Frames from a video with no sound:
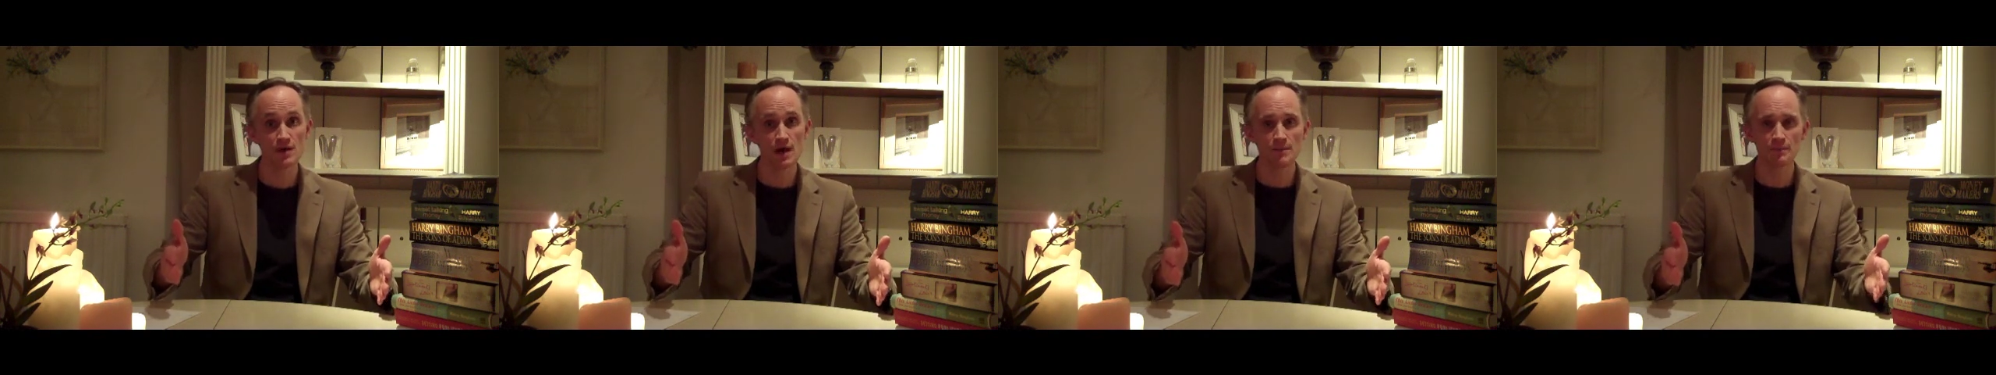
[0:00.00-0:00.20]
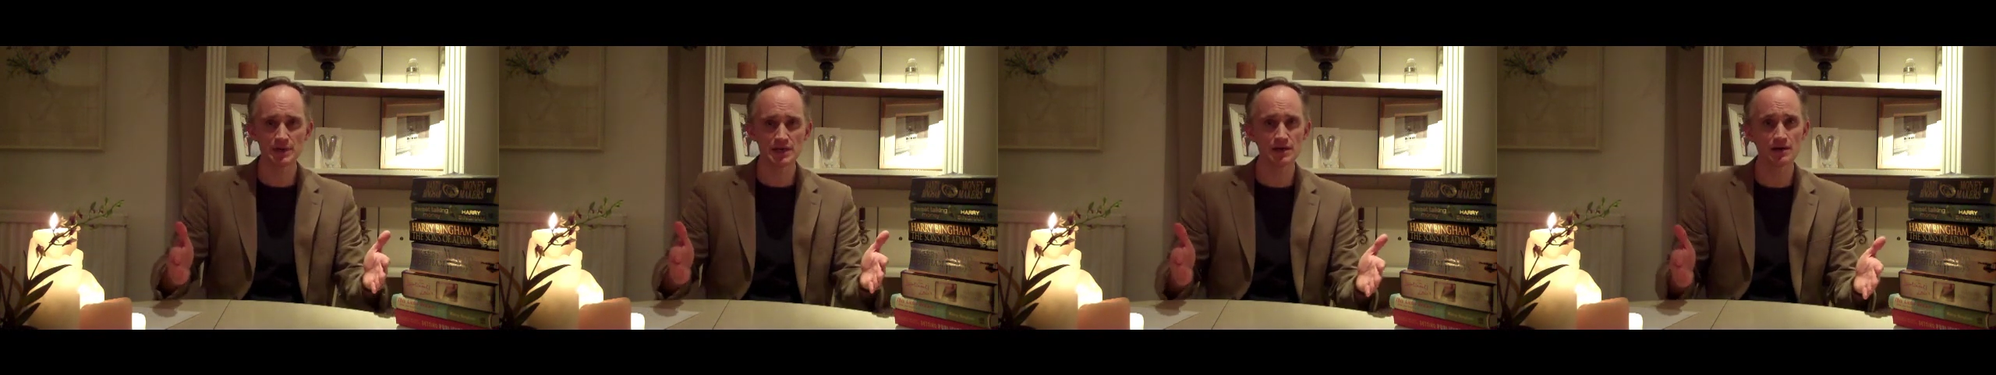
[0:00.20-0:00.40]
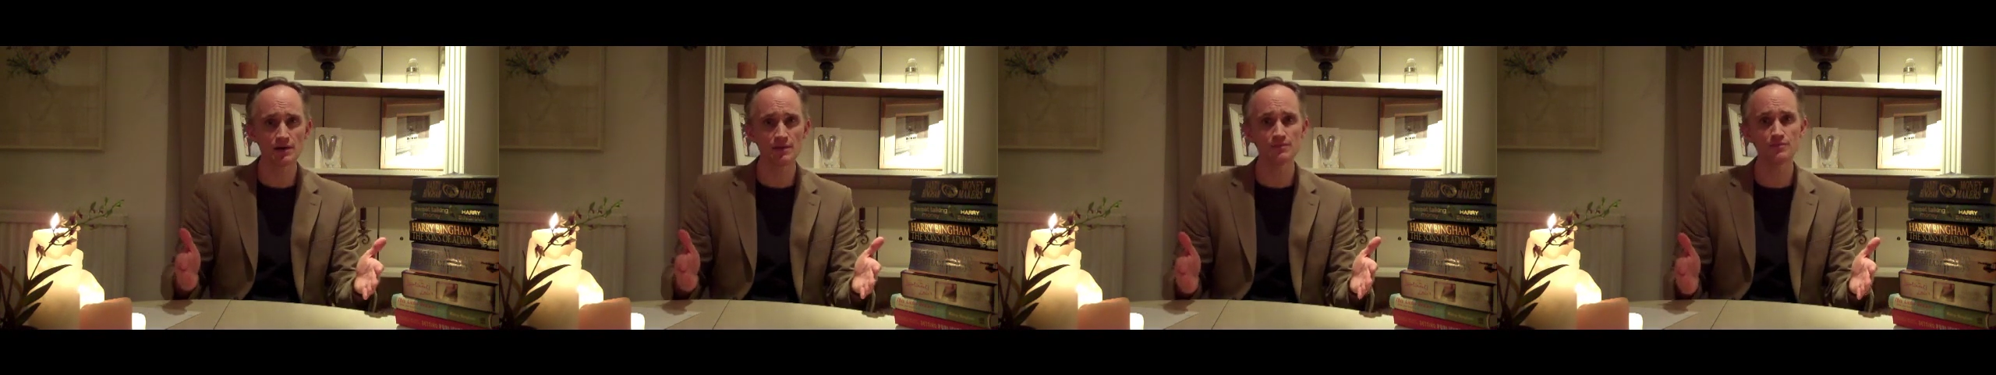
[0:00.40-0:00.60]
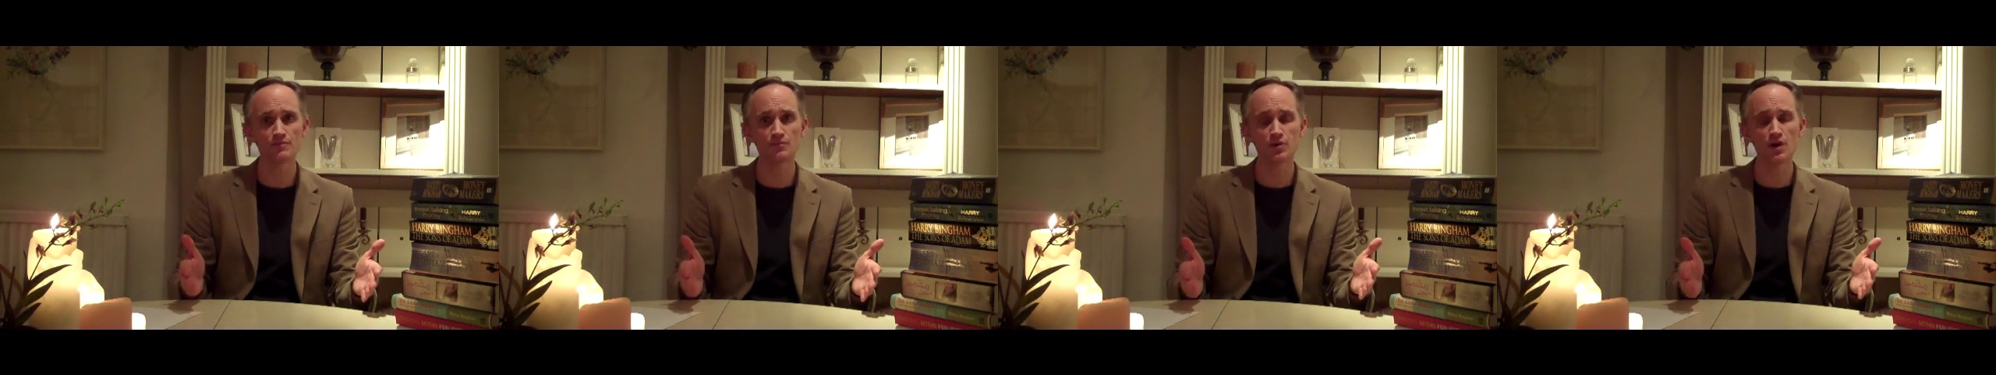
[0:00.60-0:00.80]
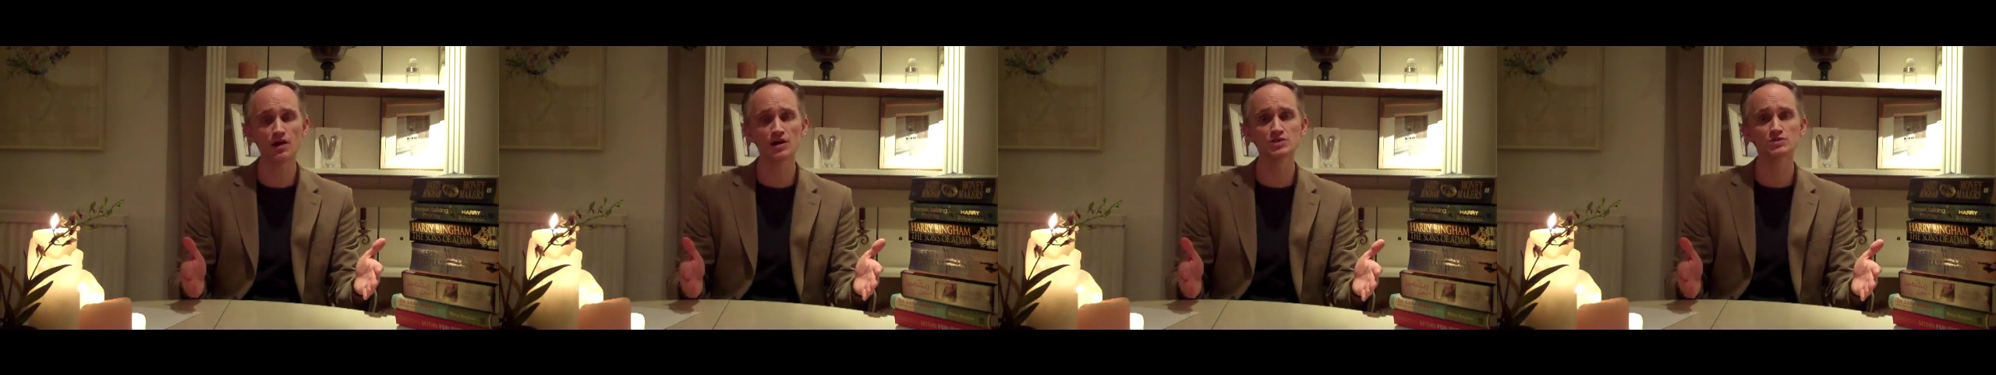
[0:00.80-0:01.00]
but it
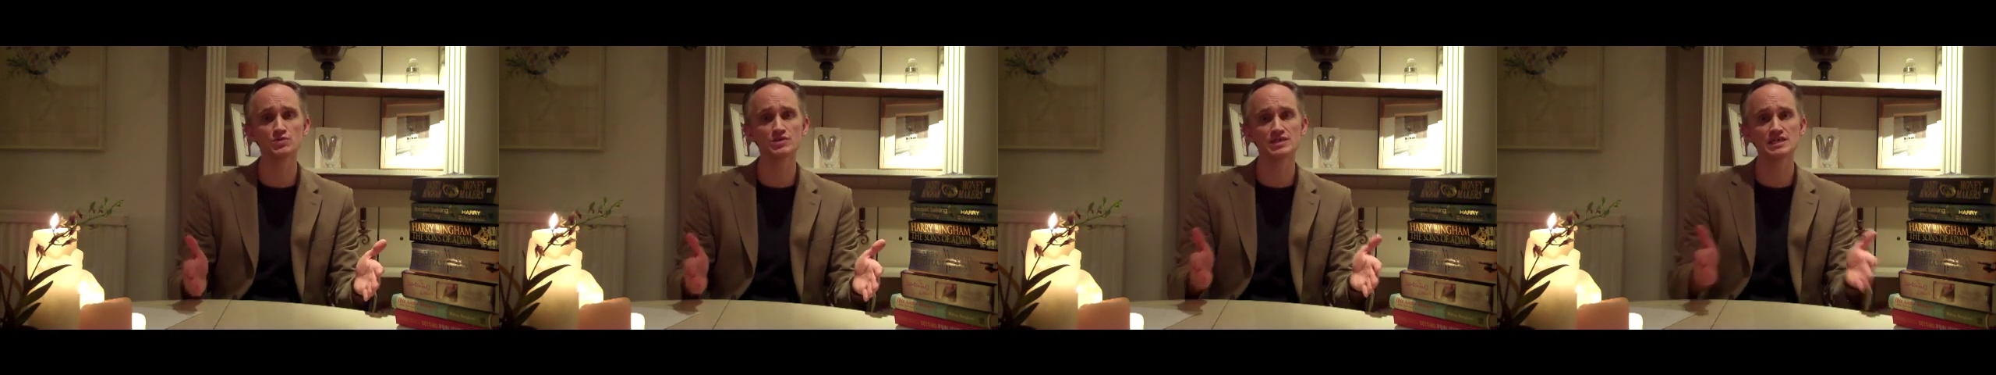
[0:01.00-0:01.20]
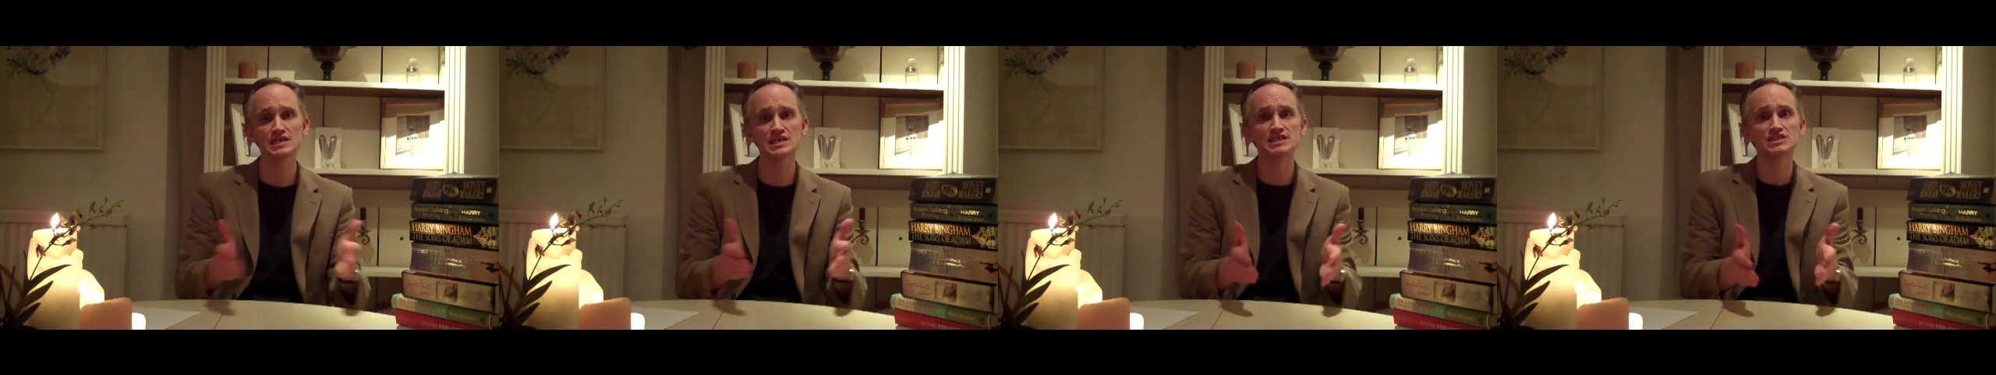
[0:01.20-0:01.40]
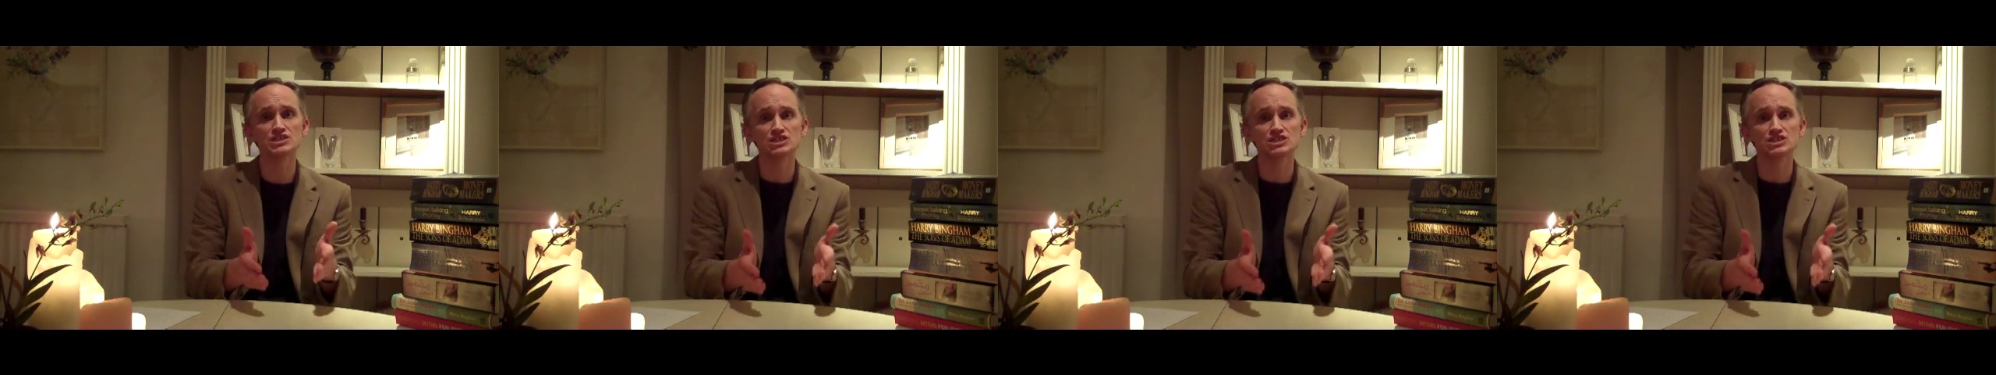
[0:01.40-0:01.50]
applies within each